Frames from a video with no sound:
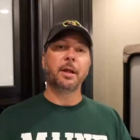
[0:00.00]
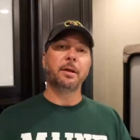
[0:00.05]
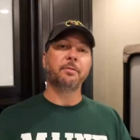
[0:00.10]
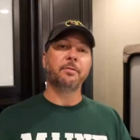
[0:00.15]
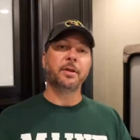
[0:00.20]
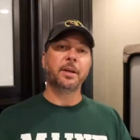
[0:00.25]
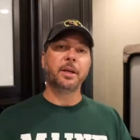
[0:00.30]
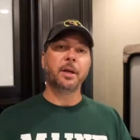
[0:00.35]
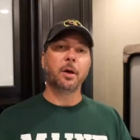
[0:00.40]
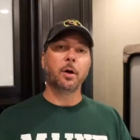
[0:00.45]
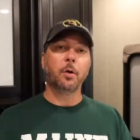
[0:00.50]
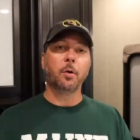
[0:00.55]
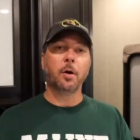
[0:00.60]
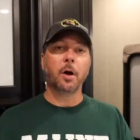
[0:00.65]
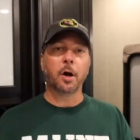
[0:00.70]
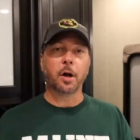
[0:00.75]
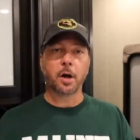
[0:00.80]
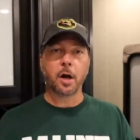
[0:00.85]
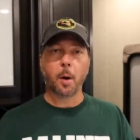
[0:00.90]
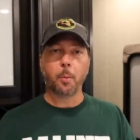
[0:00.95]
that video,
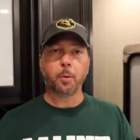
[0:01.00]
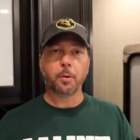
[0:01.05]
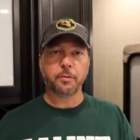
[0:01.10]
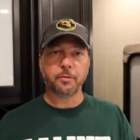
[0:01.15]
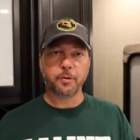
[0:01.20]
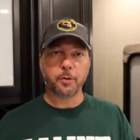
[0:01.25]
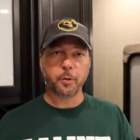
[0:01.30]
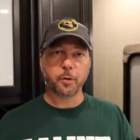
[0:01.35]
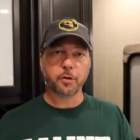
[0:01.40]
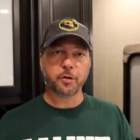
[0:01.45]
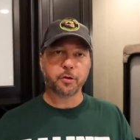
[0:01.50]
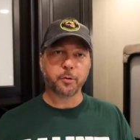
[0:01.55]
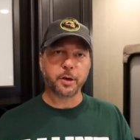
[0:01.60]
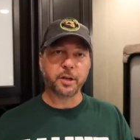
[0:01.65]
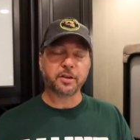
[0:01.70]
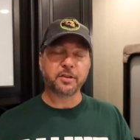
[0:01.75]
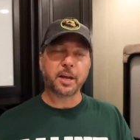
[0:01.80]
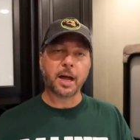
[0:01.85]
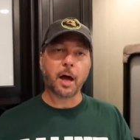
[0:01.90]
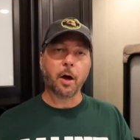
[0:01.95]
a couple of viewers
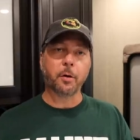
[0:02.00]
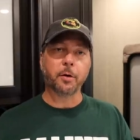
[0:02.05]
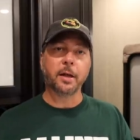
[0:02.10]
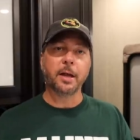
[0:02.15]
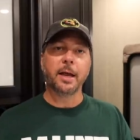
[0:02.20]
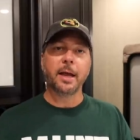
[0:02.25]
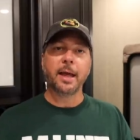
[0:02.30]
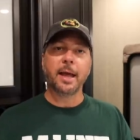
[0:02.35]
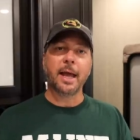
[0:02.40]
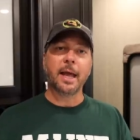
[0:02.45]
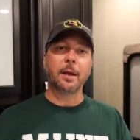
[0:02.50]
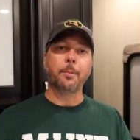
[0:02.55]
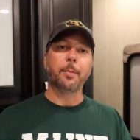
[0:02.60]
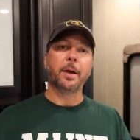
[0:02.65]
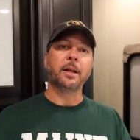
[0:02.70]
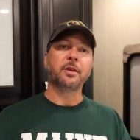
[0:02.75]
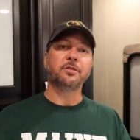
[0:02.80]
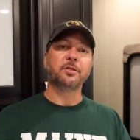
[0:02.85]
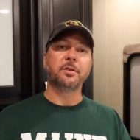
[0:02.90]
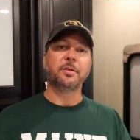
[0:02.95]
reached out and
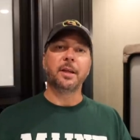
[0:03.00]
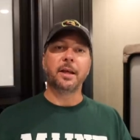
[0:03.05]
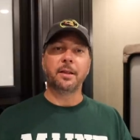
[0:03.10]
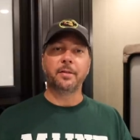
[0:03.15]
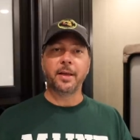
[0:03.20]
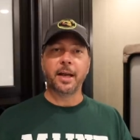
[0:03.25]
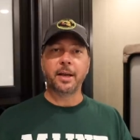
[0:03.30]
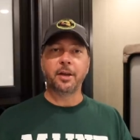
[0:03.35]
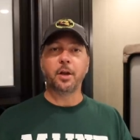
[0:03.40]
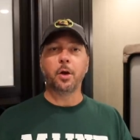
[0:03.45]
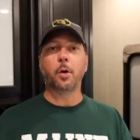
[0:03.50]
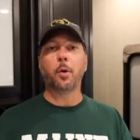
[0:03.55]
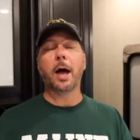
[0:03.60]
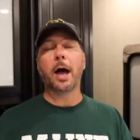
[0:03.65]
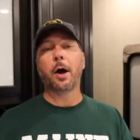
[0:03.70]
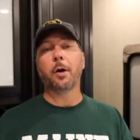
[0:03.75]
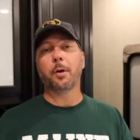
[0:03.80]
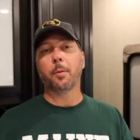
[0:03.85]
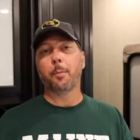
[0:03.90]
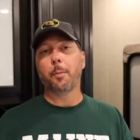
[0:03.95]
mentioned that they knew
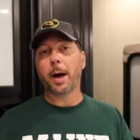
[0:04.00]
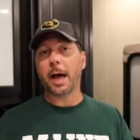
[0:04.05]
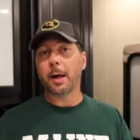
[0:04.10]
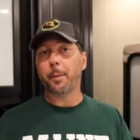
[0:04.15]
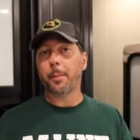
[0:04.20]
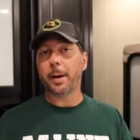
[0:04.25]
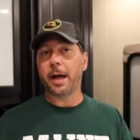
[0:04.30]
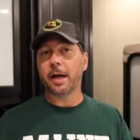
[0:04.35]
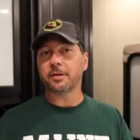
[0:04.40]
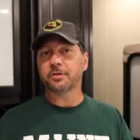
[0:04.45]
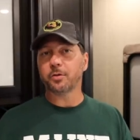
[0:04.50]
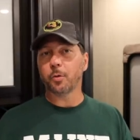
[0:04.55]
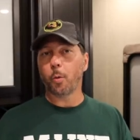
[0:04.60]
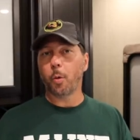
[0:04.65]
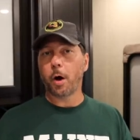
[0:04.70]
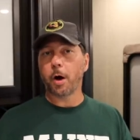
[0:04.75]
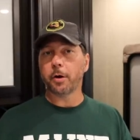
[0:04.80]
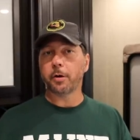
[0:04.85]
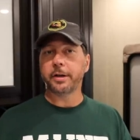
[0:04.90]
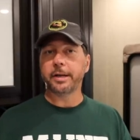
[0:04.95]
how to bypass the
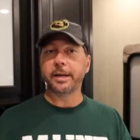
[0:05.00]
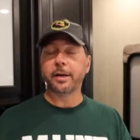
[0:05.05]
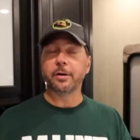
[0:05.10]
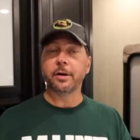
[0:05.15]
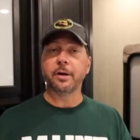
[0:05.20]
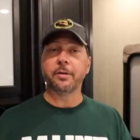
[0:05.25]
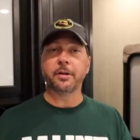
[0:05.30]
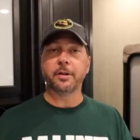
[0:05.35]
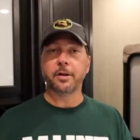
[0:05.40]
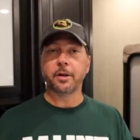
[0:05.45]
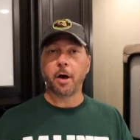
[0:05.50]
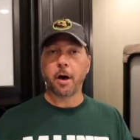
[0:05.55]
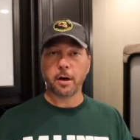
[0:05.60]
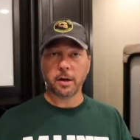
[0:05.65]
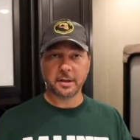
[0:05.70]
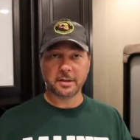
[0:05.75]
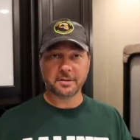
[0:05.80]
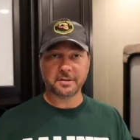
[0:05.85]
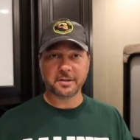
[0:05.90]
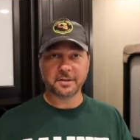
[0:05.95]
water heater in the
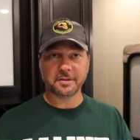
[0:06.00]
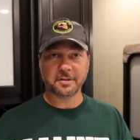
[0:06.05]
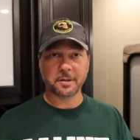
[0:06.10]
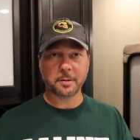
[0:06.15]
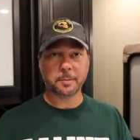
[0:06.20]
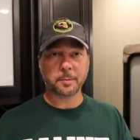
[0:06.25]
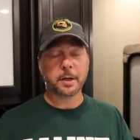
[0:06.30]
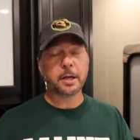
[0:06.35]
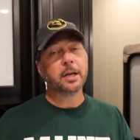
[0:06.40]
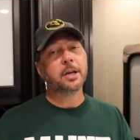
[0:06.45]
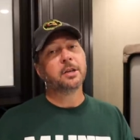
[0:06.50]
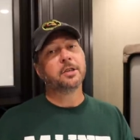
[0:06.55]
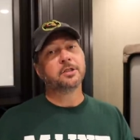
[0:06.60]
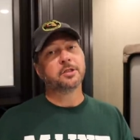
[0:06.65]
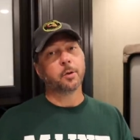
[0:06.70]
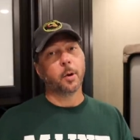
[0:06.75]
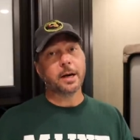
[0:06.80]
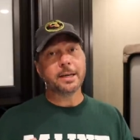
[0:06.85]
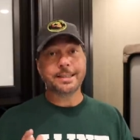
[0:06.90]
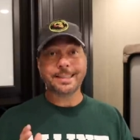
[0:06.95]
Nautilus system.
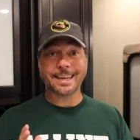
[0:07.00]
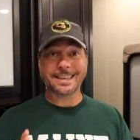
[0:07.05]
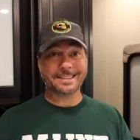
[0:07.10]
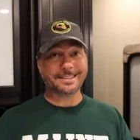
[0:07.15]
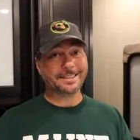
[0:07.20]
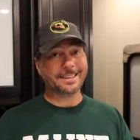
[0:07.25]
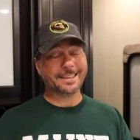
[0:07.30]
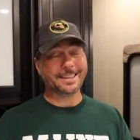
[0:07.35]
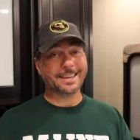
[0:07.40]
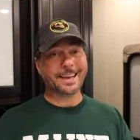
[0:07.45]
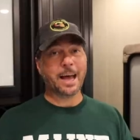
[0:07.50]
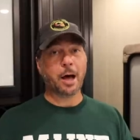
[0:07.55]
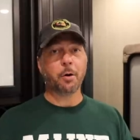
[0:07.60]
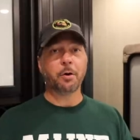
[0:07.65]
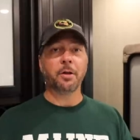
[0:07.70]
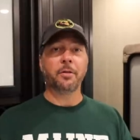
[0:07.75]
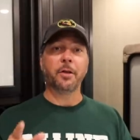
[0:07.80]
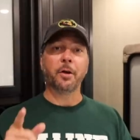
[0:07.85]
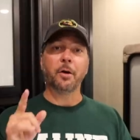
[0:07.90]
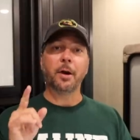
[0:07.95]
So I tested it
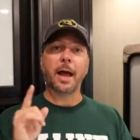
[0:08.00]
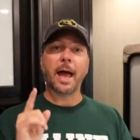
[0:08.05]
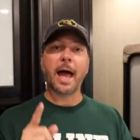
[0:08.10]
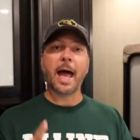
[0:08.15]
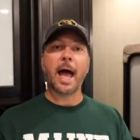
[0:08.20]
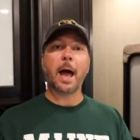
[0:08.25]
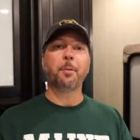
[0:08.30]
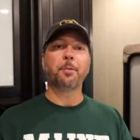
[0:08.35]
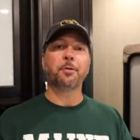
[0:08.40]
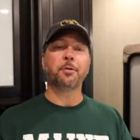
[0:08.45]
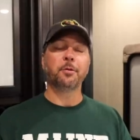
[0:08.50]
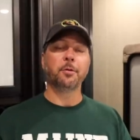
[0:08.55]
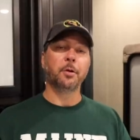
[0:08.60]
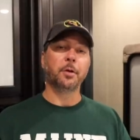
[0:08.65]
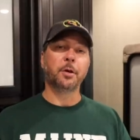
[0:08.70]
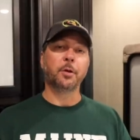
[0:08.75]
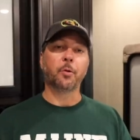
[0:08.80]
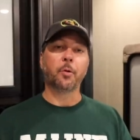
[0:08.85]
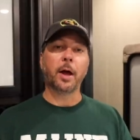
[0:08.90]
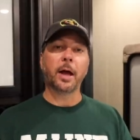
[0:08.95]
out and they're
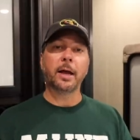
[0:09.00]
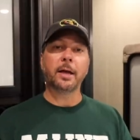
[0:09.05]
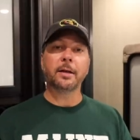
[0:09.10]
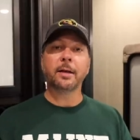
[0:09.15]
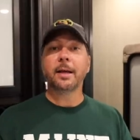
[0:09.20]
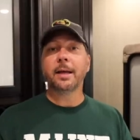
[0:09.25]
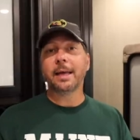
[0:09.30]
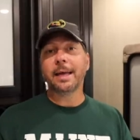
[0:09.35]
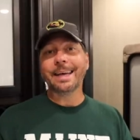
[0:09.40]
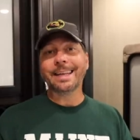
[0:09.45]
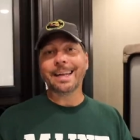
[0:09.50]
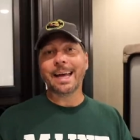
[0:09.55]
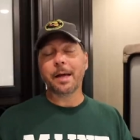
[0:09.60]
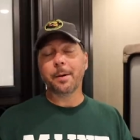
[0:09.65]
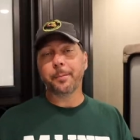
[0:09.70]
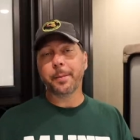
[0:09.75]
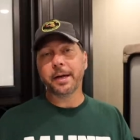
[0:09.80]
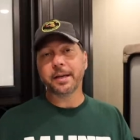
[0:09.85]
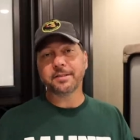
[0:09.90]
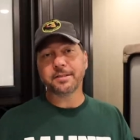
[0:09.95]
absolutely right. And
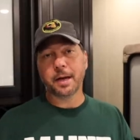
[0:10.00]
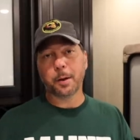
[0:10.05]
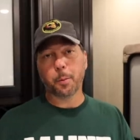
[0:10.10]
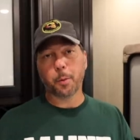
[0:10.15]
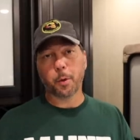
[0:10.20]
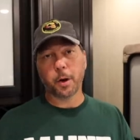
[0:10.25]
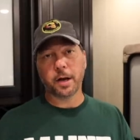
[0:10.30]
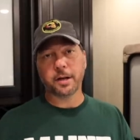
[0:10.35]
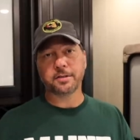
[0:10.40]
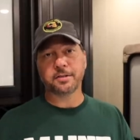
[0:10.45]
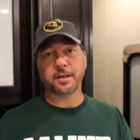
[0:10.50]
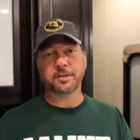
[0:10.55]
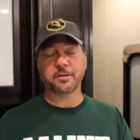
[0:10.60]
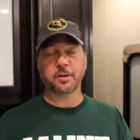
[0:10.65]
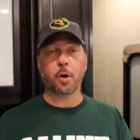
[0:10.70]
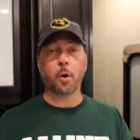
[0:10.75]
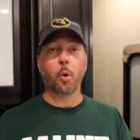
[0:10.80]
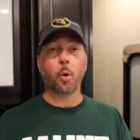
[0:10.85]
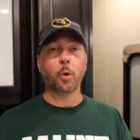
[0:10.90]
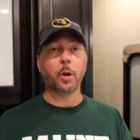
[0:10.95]
that makes that process
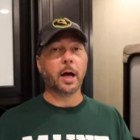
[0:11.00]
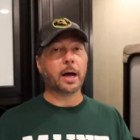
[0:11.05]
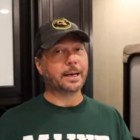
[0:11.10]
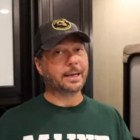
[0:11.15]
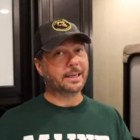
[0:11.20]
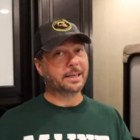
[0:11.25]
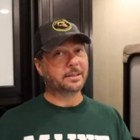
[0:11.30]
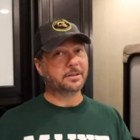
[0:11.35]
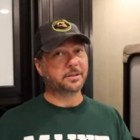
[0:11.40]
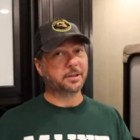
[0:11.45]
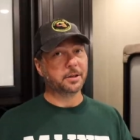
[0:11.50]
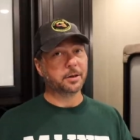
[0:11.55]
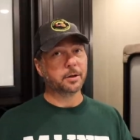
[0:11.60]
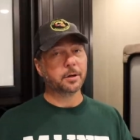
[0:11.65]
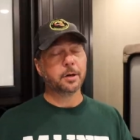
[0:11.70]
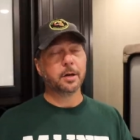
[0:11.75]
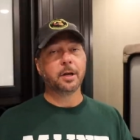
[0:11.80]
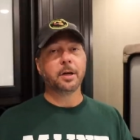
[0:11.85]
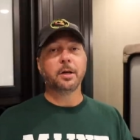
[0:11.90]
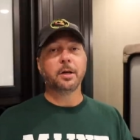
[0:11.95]
a whole lot easier.